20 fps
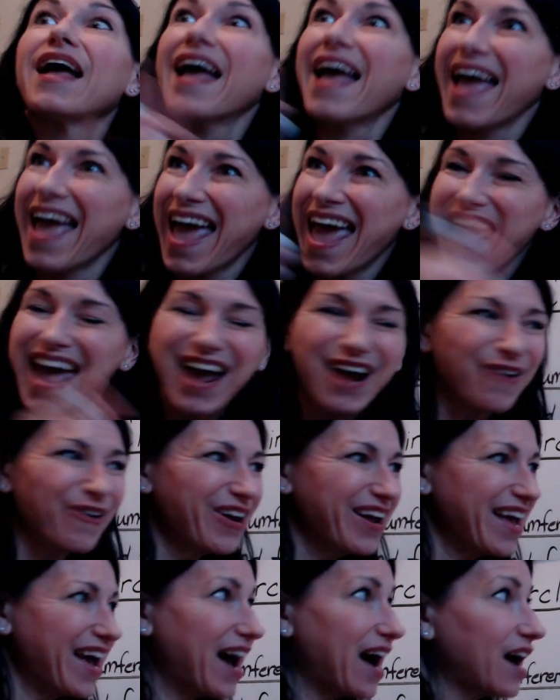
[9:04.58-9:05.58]

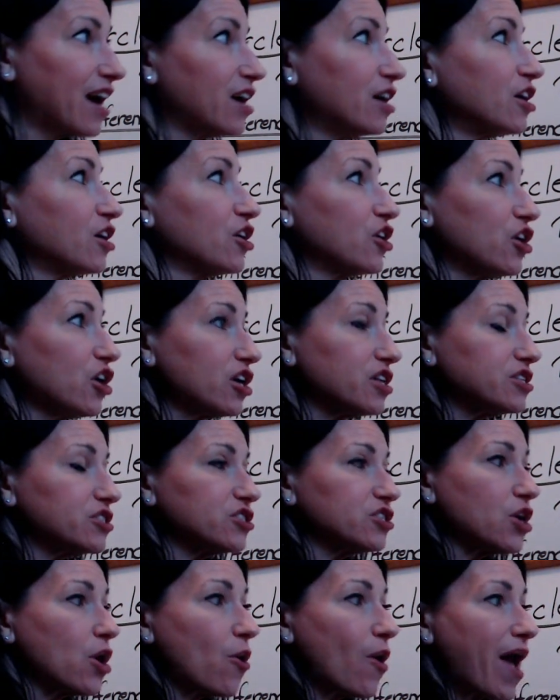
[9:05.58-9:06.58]
Area. Good.
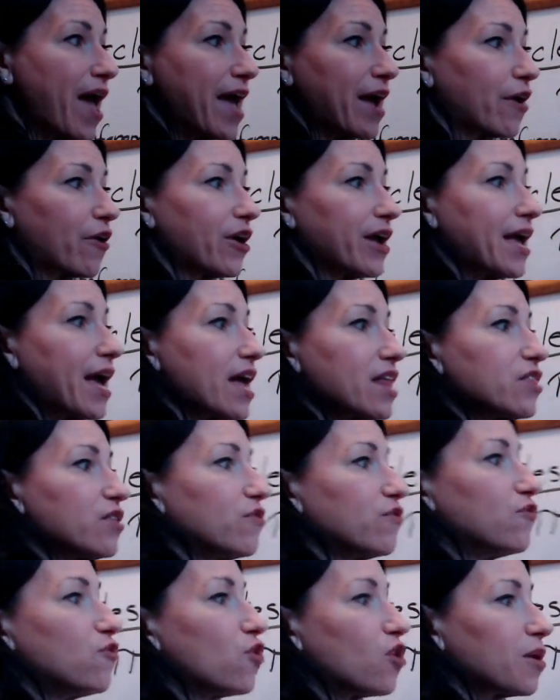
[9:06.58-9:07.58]
So area, the
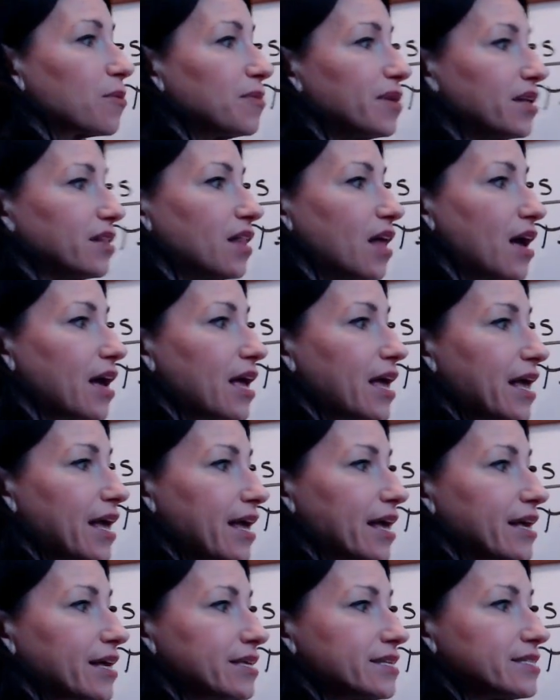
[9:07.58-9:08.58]
formula
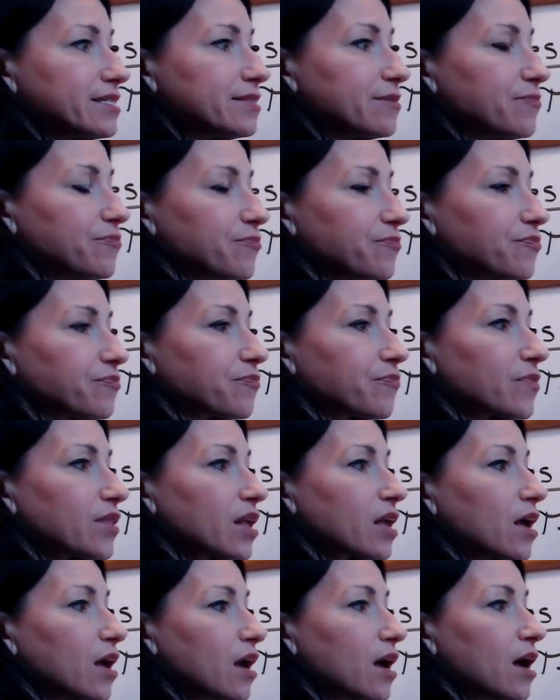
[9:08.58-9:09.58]
is
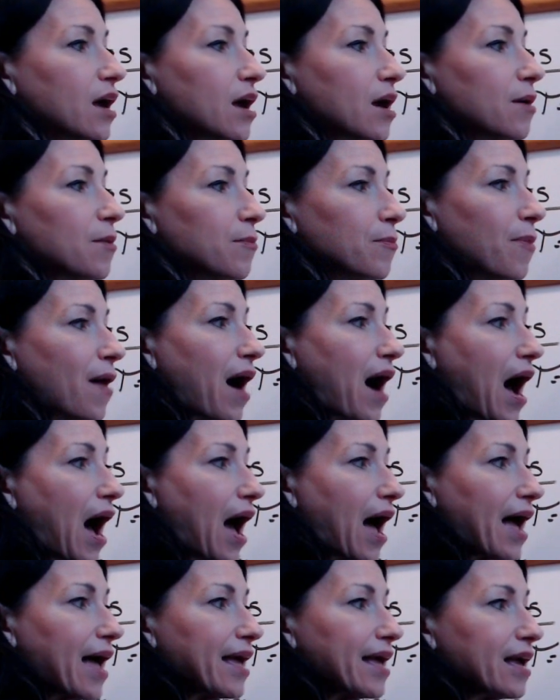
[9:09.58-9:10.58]

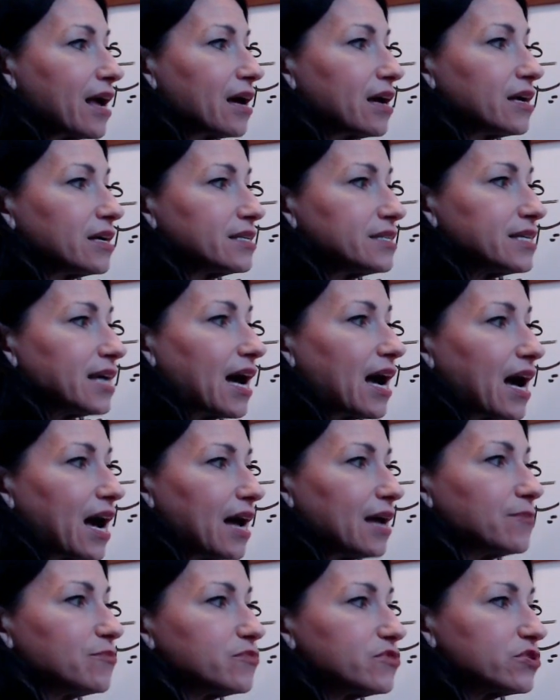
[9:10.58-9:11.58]
pi
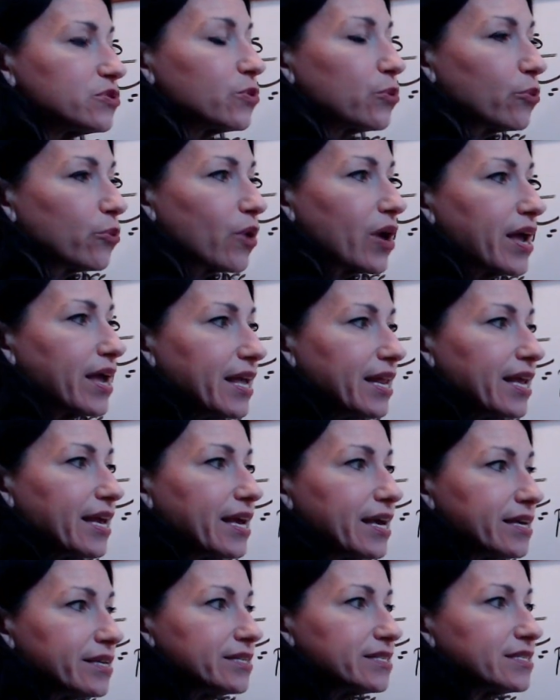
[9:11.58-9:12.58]
times
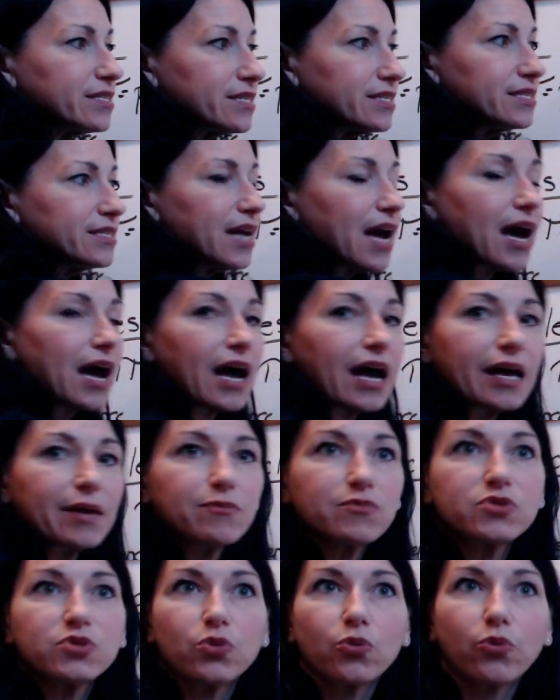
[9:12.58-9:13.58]
radius
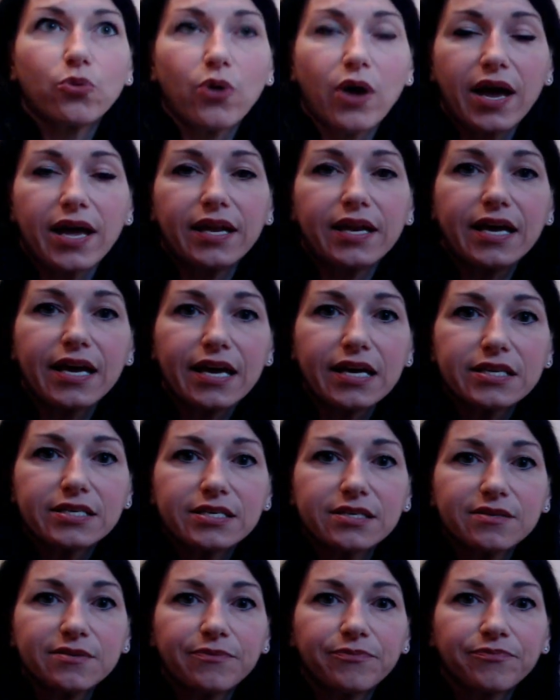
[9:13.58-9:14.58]
times
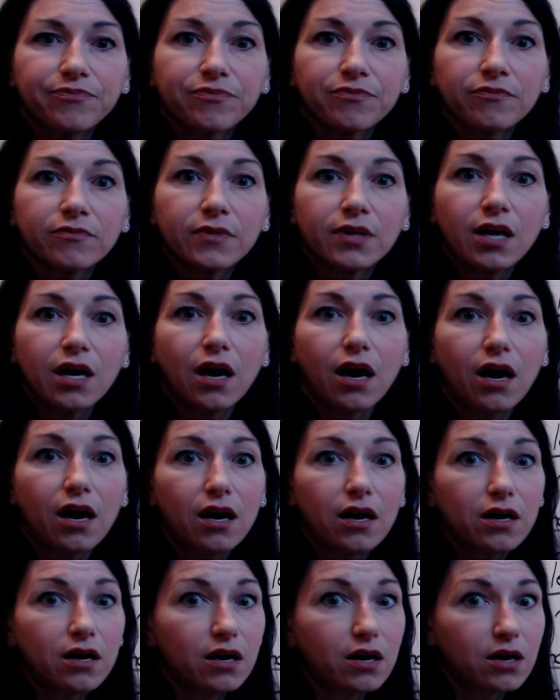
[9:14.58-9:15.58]
radius
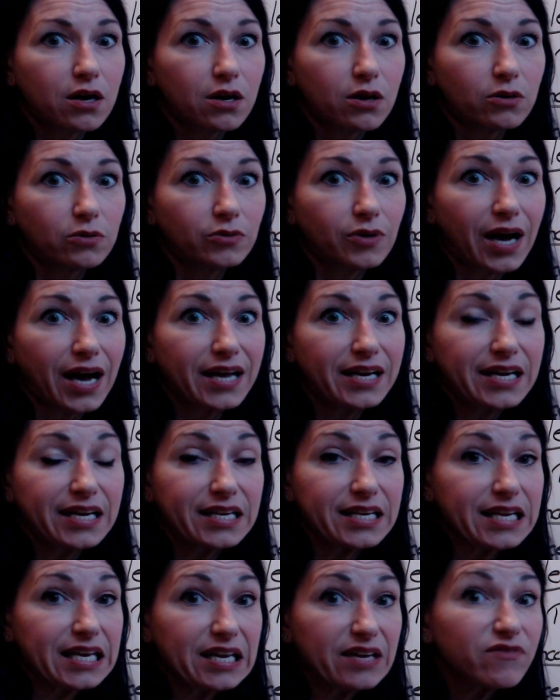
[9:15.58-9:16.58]
uh-oh, I
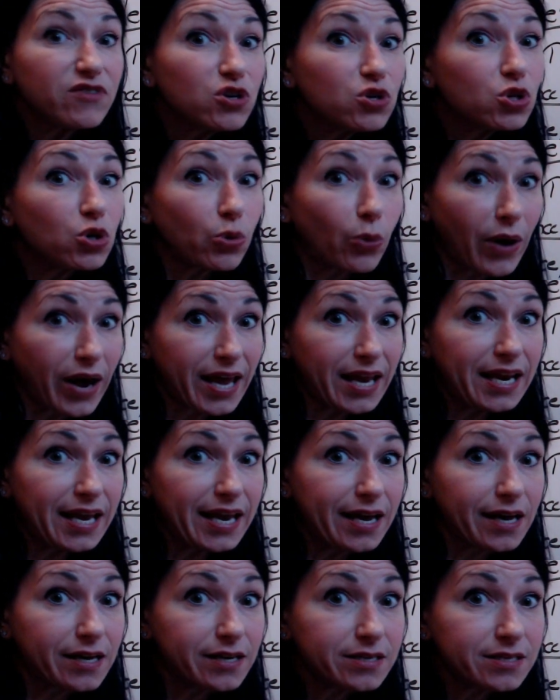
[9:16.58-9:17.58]
didn't give you the
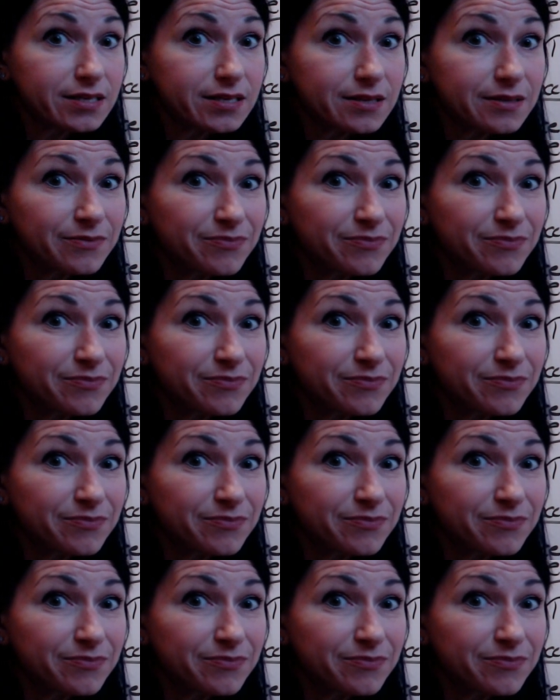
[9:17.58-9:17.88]
radius,